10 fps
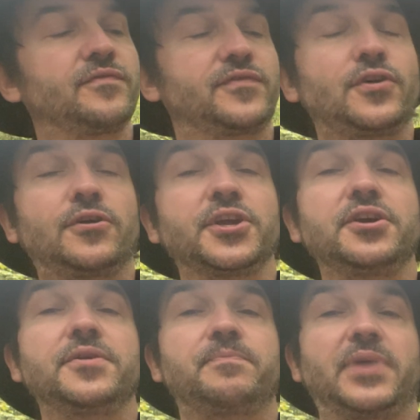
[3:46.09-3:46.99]
For
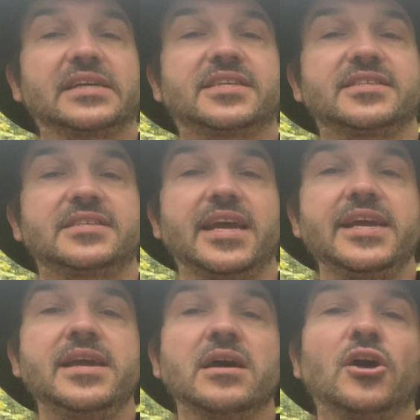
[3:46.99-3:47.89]
you, back to
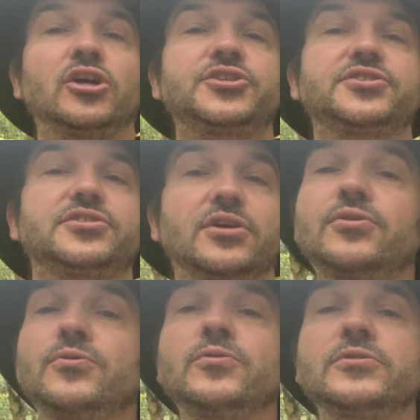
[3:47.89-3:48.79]
C.
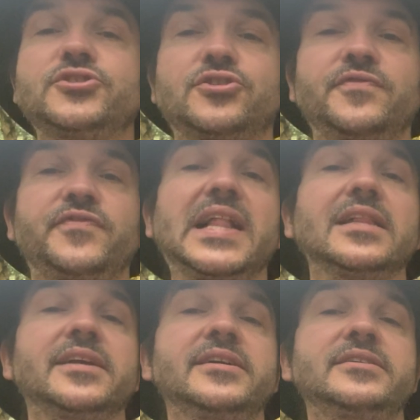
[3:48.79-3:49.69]
Stole
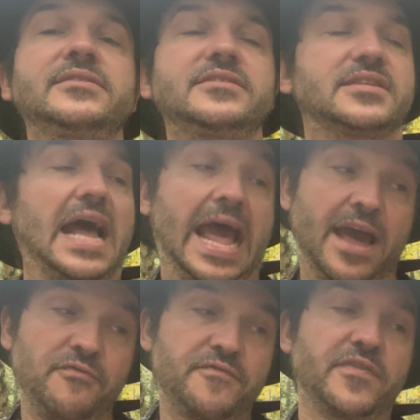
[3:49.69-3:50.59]
Trevelyan's
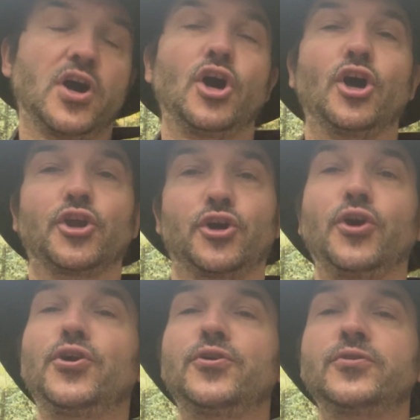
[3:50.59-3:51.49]
F
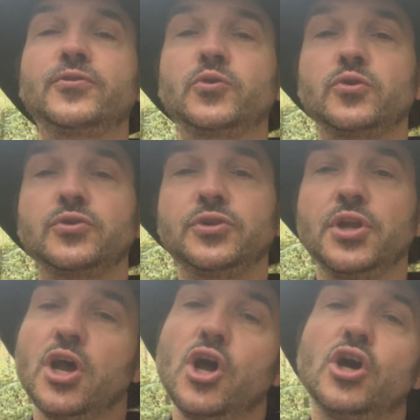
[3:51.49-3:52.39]

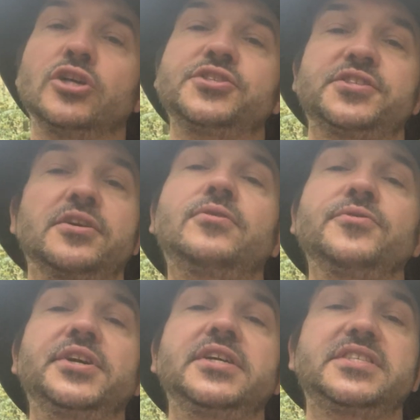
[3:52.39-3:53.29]
corn,
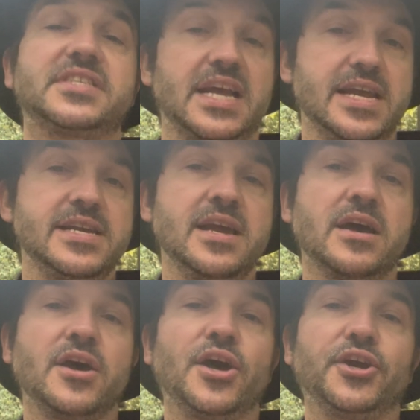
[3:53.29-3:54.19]
so the C
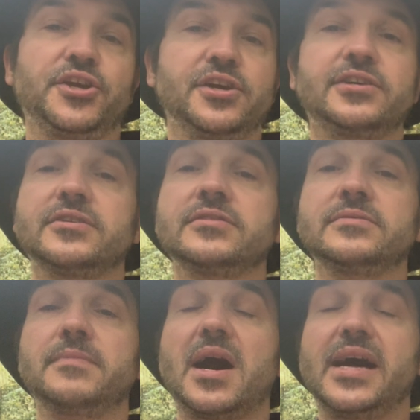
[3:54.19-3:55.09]

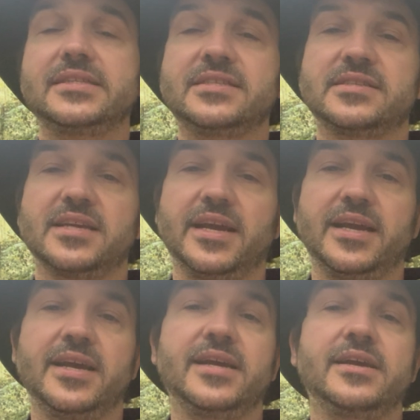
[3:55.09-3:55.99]
young might see
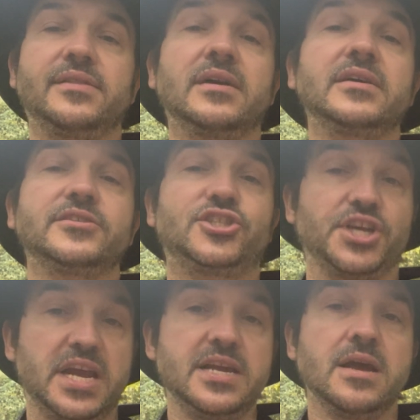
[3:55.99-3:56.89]
the
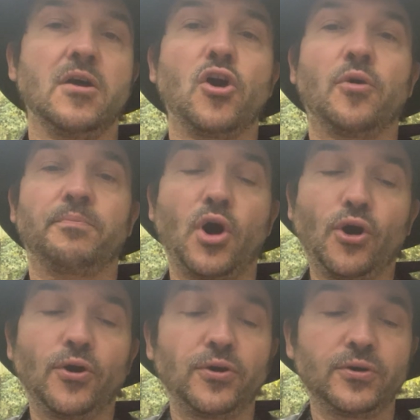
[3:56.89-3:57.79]
G
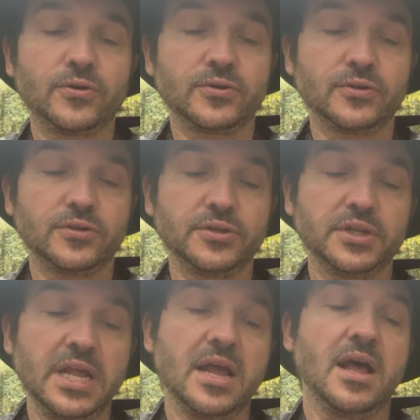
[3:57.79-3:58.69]

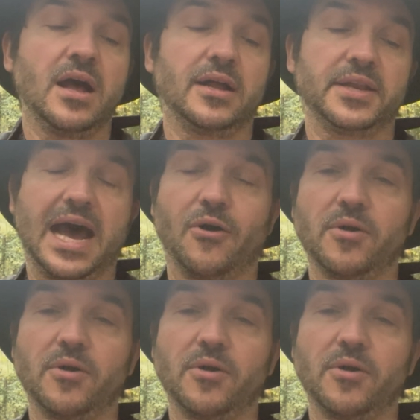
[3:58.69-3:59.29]
morn. Now a